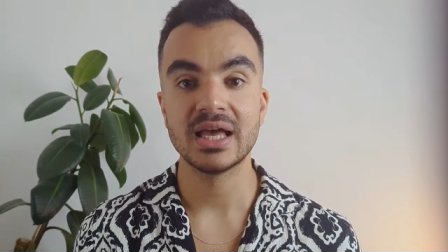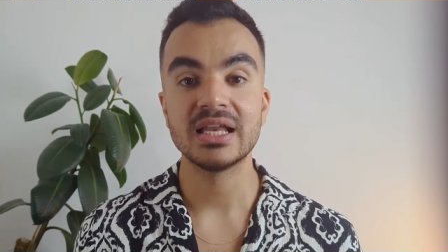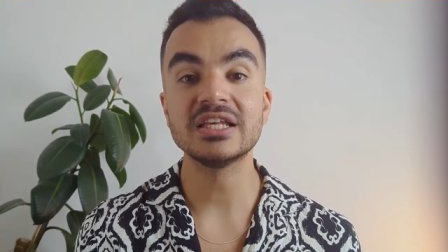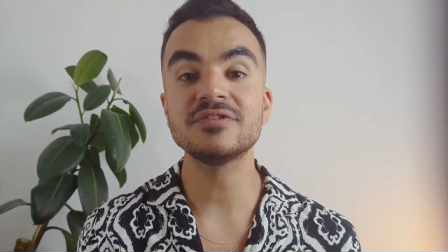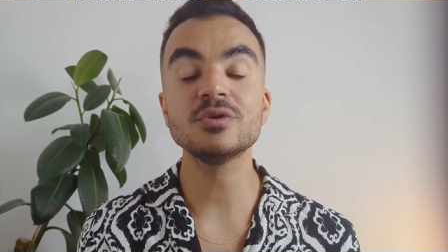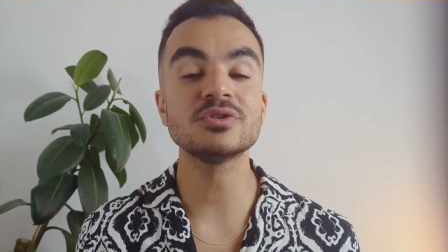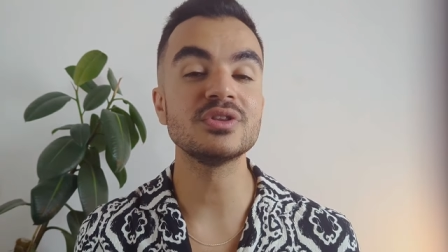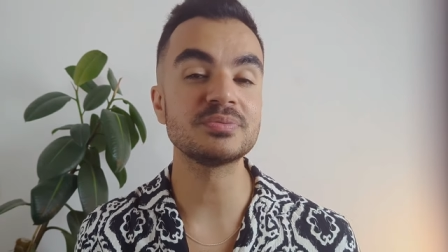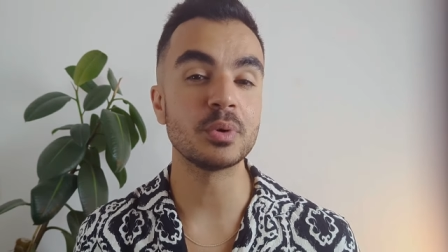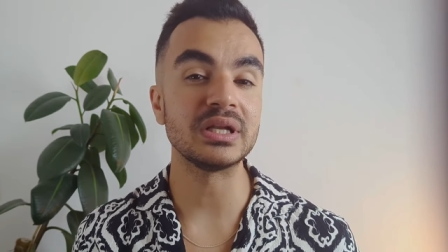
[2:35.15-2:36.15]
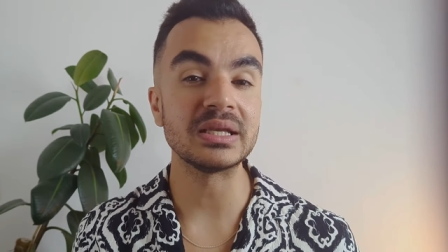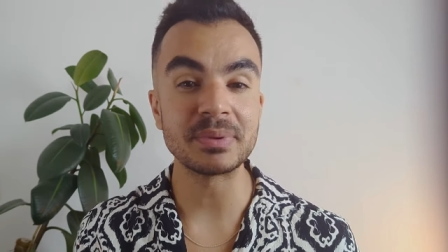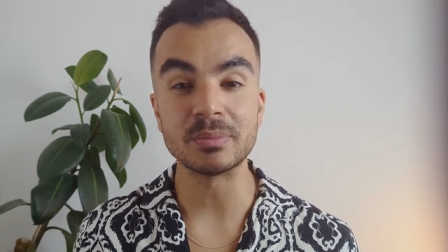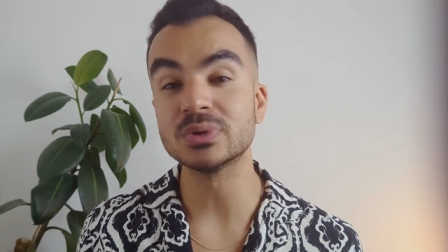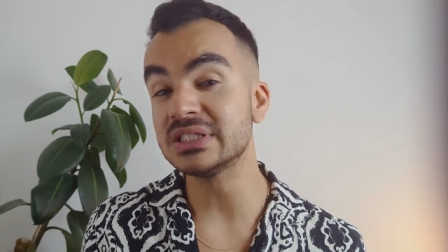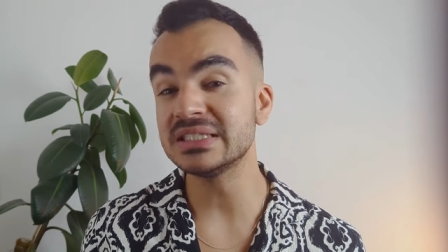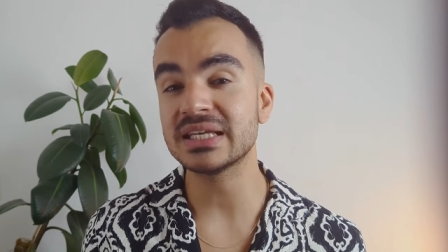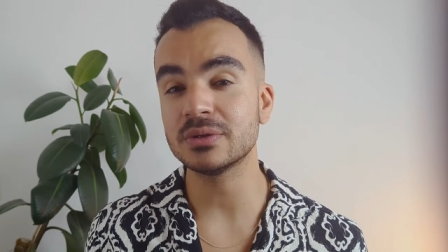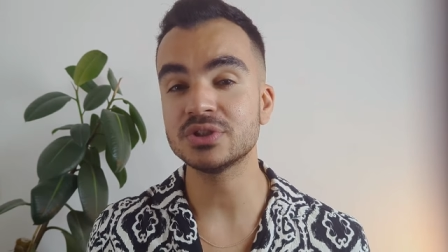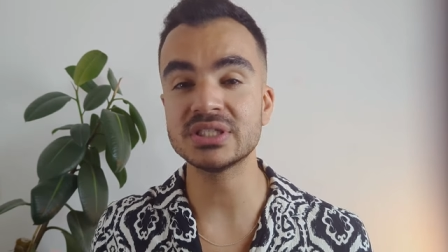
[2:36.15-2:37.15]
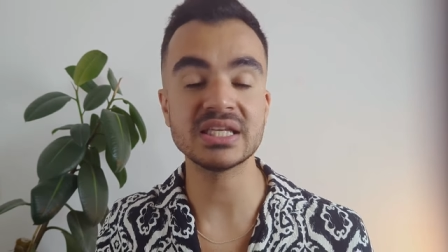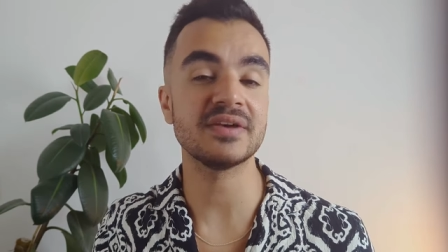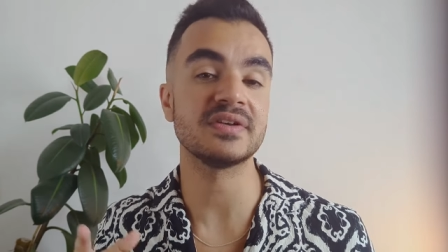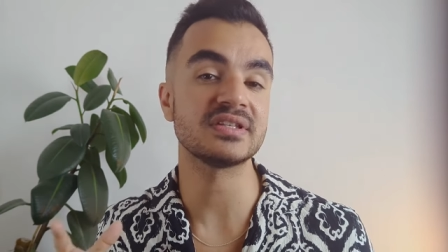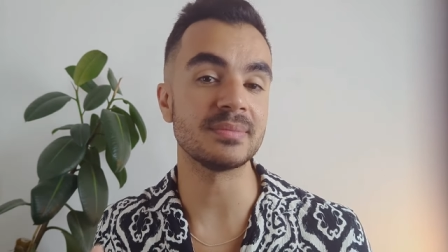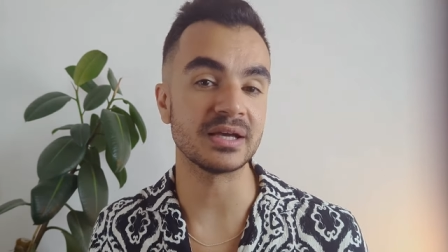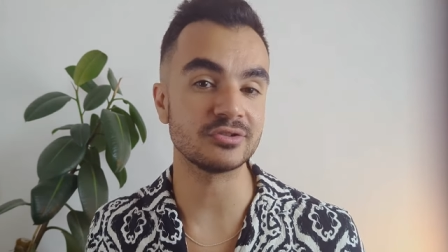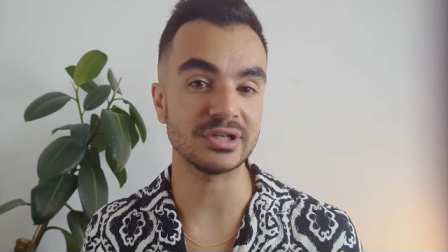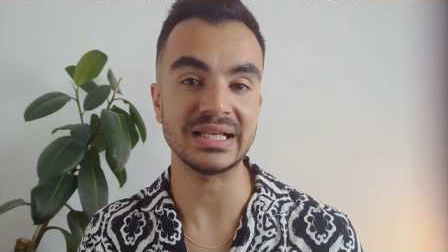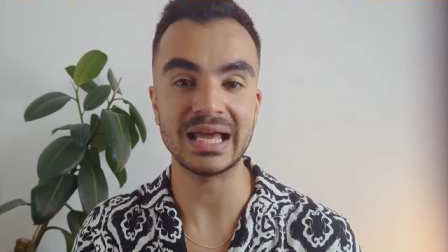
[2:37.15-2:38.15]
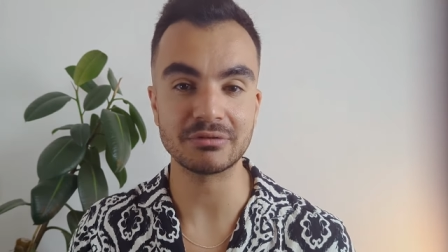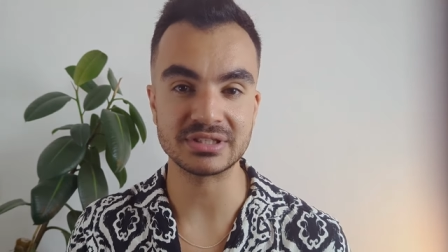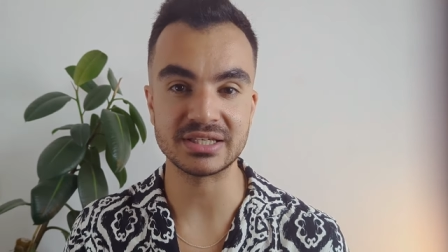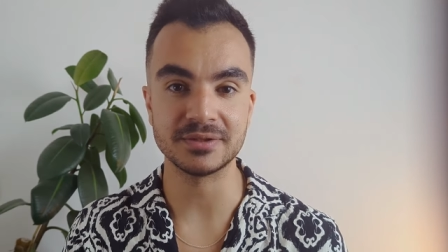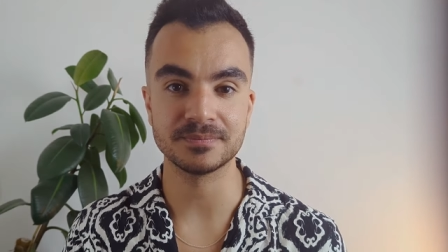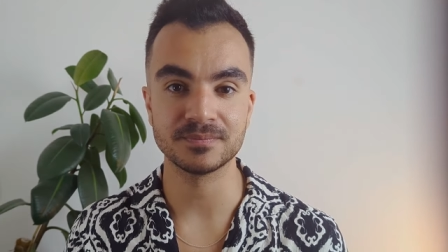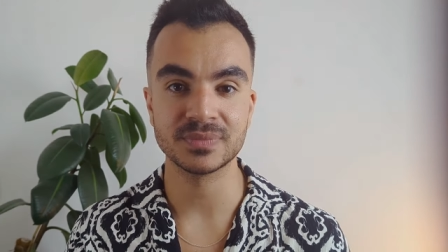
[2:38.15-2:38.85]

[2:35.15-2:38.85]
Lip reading: Let's focus on this point in a bit more detail just to give it some extra clarity.